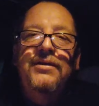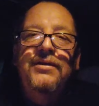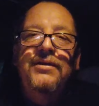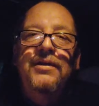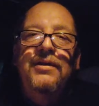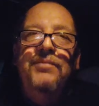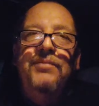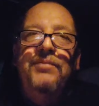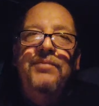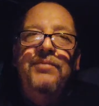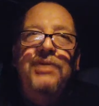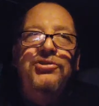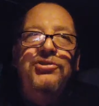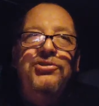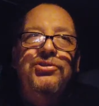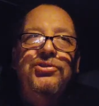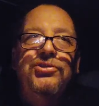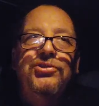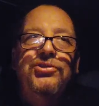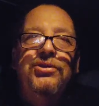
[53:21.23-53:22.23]
I'm not
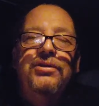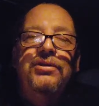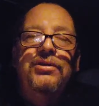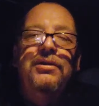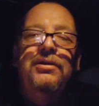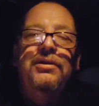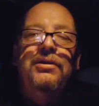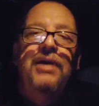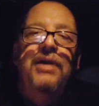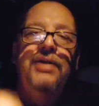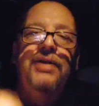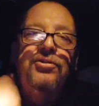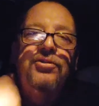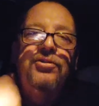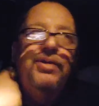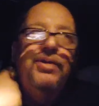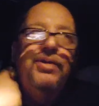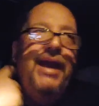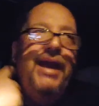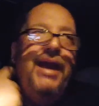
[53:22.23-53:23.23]
sure. I know
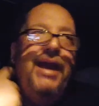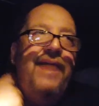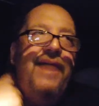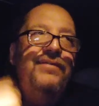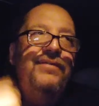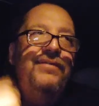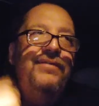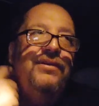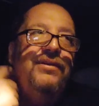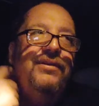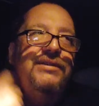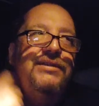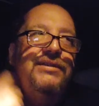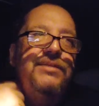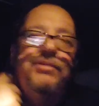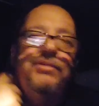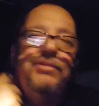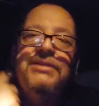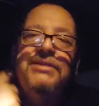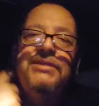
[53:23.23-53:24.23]
they're gonna have
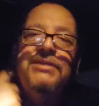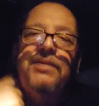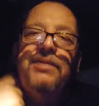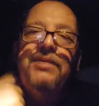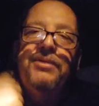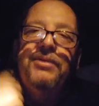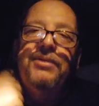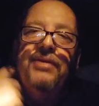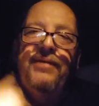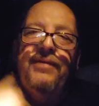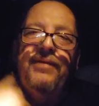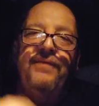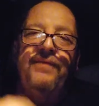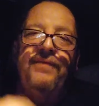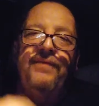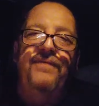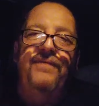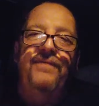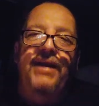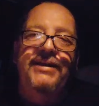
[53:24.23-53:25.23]
somebody was telling me they're gonna have a
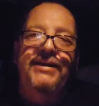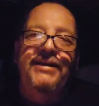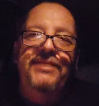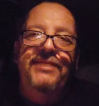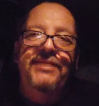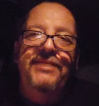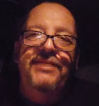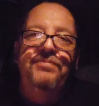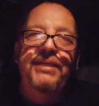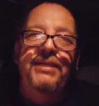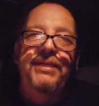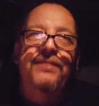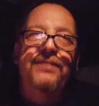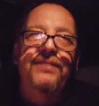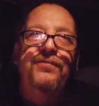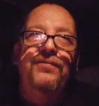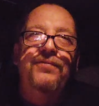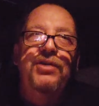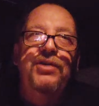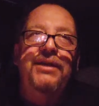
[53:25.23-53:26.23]
Finding
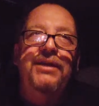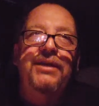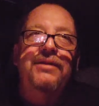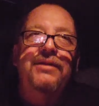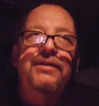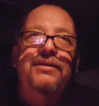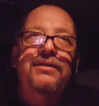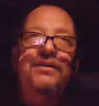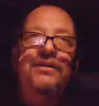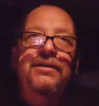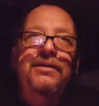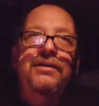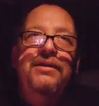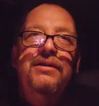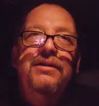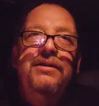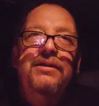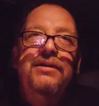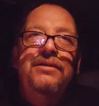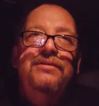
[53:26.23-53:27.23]
Bigfoot
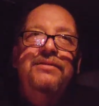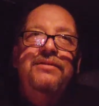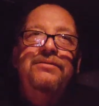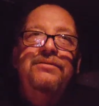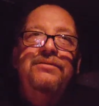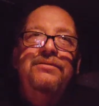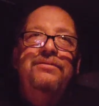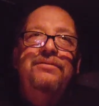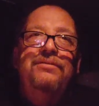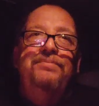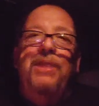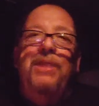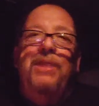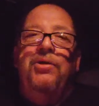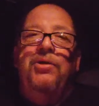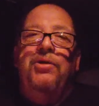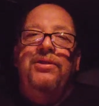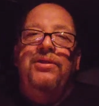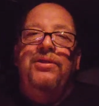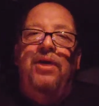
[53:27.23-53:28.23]

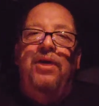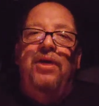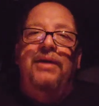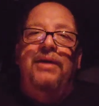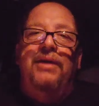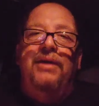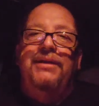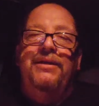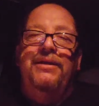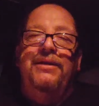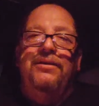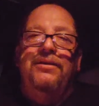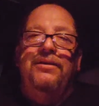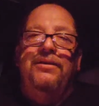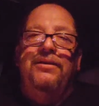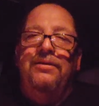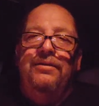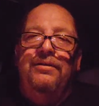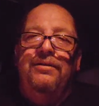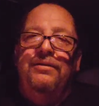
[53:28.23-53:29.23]
marathon
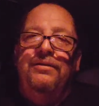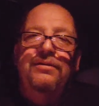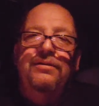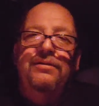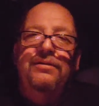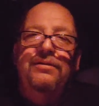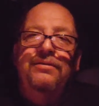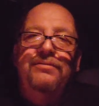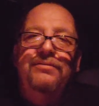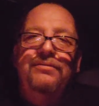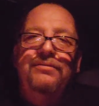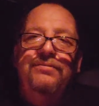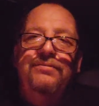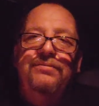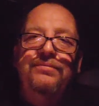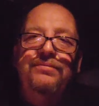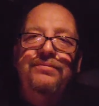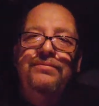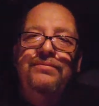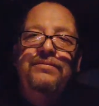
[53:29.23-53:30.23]
here
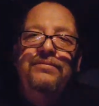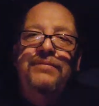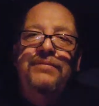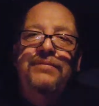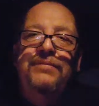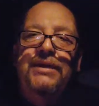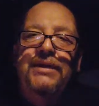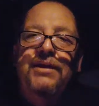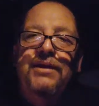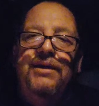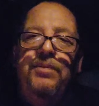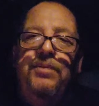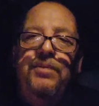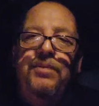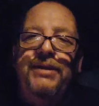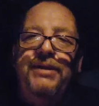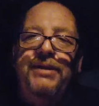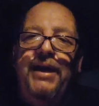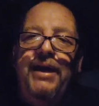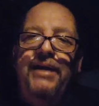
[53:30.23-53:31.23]
in a couple
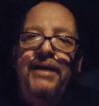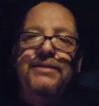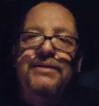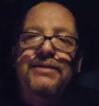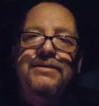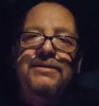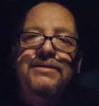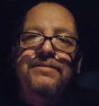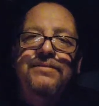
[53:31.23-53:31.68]
days.